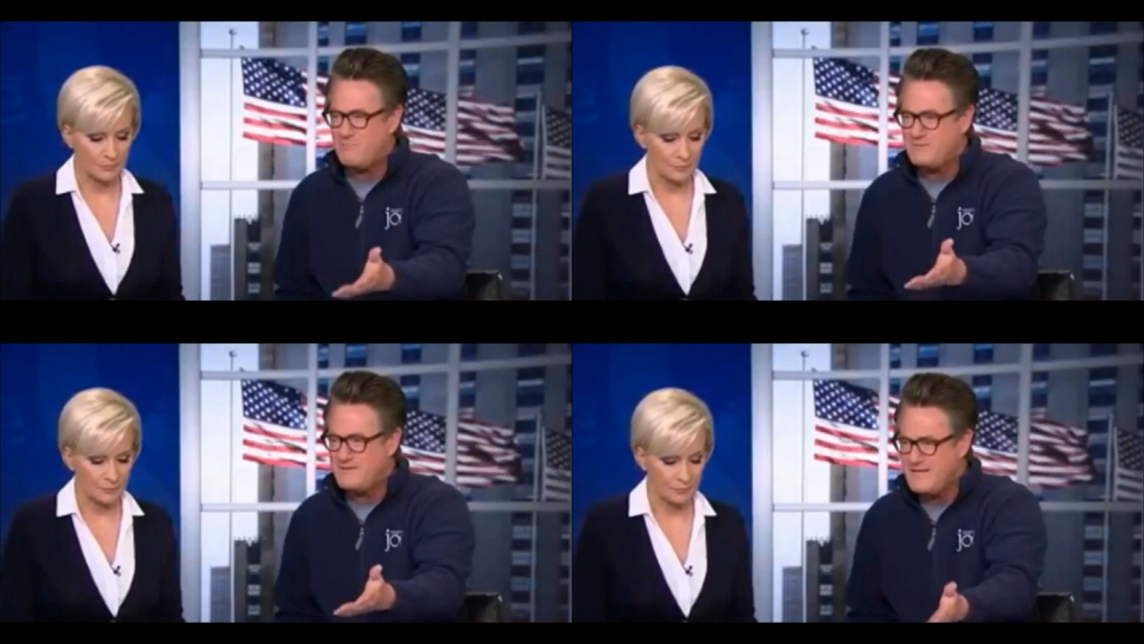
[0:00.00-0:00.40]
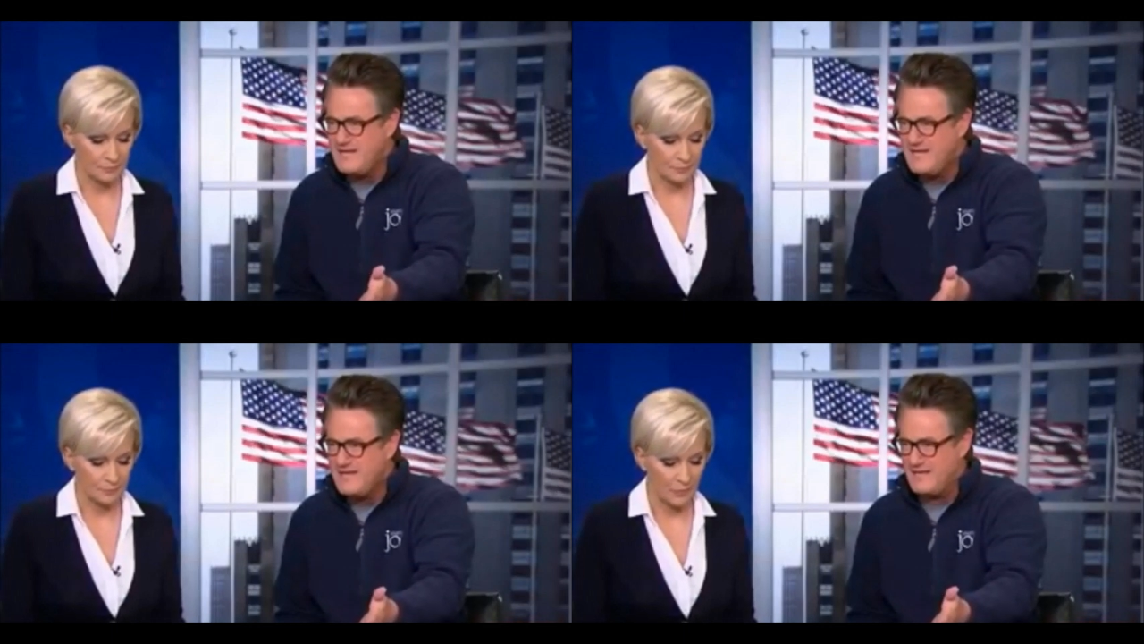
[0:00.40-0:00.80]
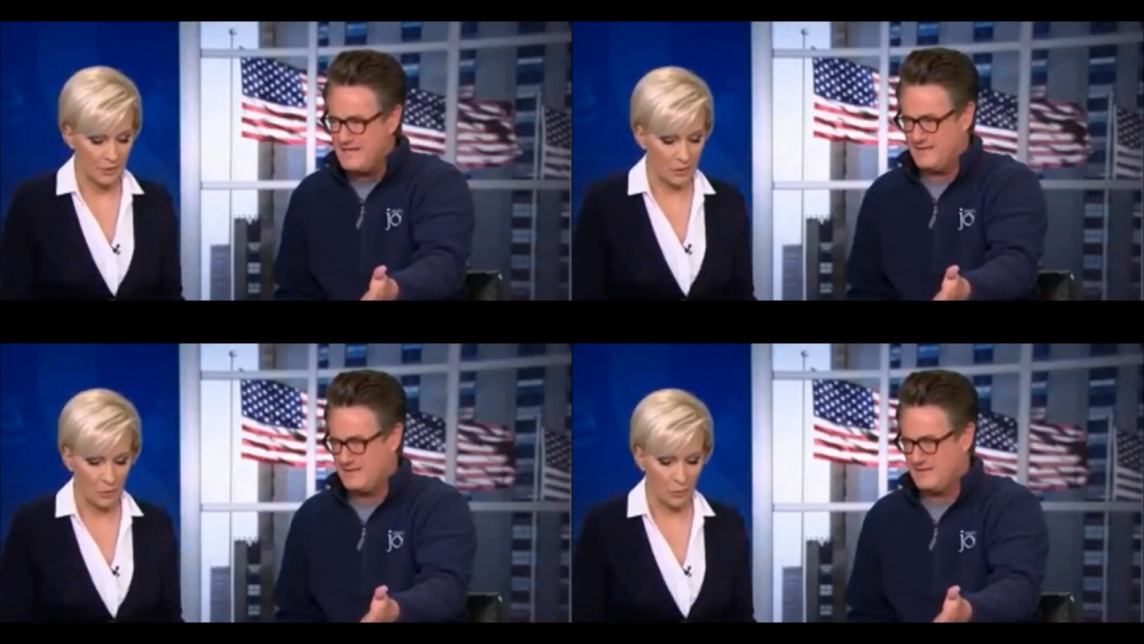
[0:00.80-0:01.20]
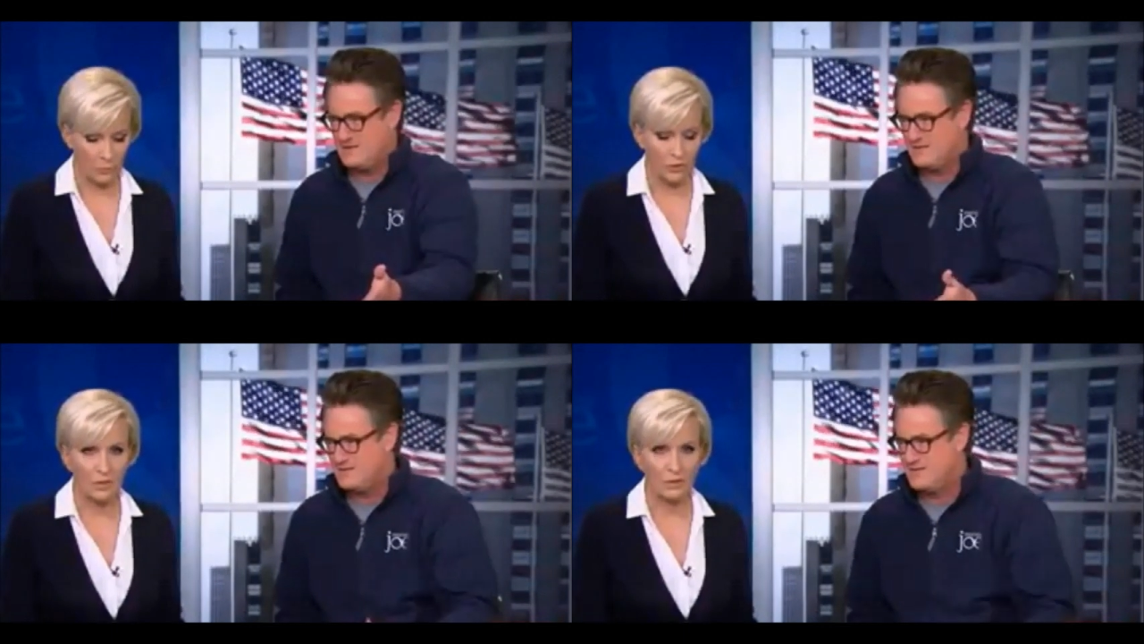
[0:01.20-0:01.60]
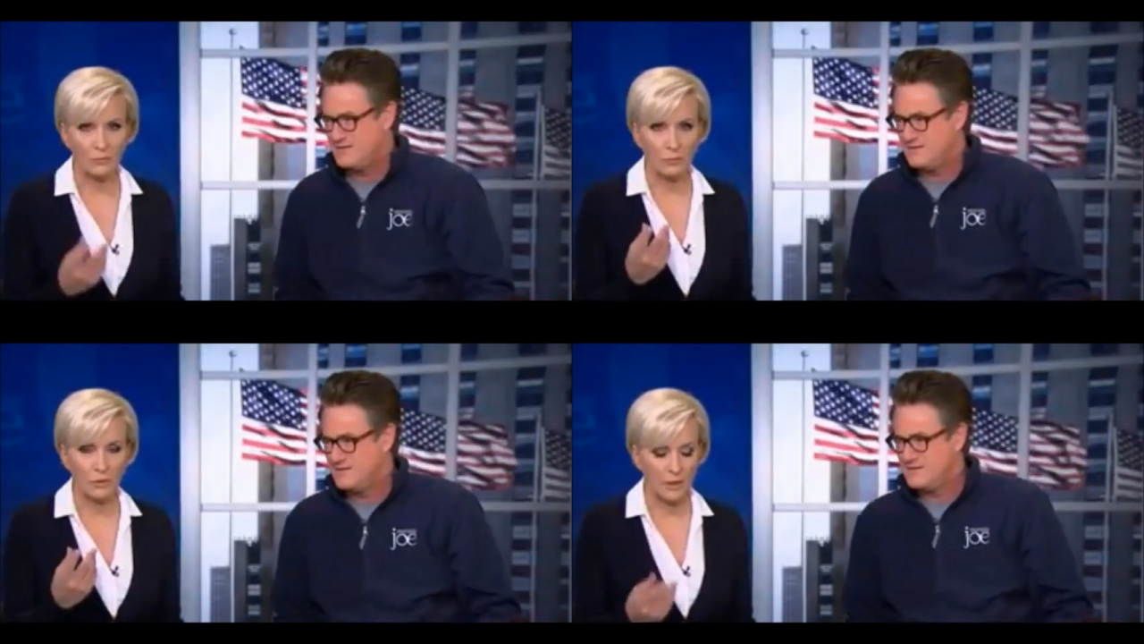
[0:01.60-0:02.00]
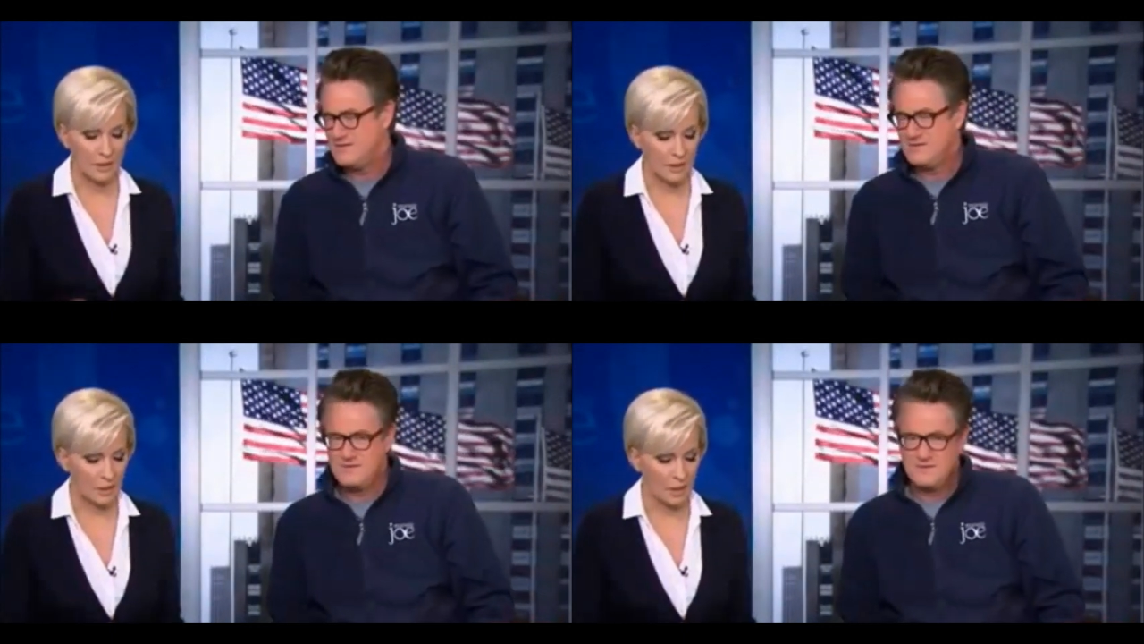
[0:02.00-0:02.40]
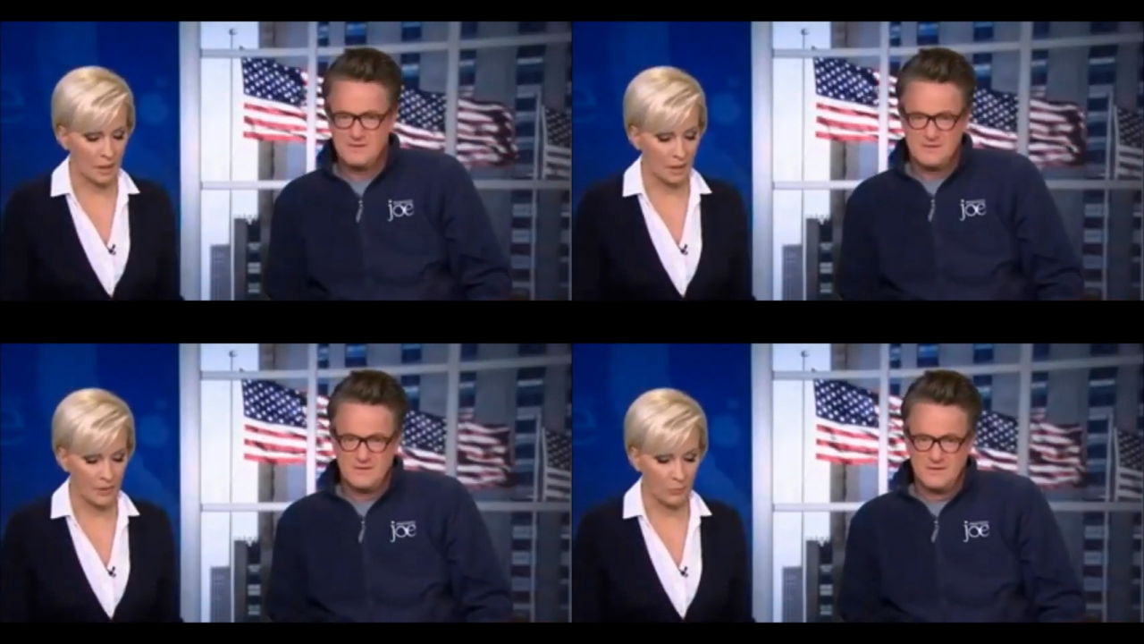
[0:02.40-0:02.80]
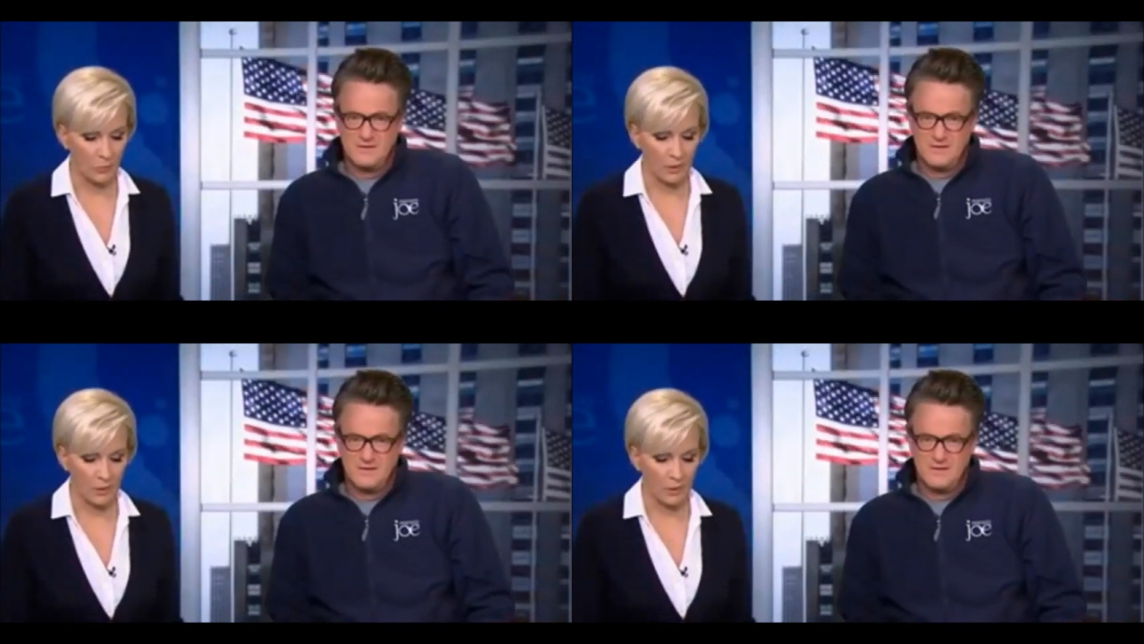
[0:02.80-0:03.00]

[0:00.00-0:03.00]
Speaker 1: stop digging. So, just for this, uh,